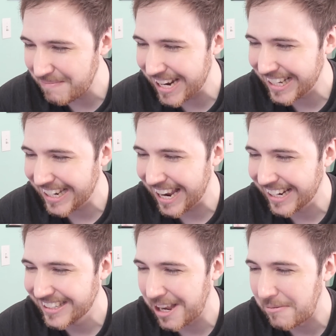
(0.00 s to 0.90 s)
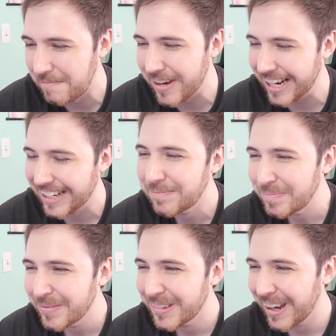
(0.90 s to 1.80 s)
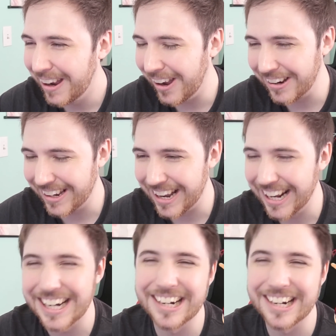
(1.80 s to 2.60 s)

me meat again. Double meat. Oh god,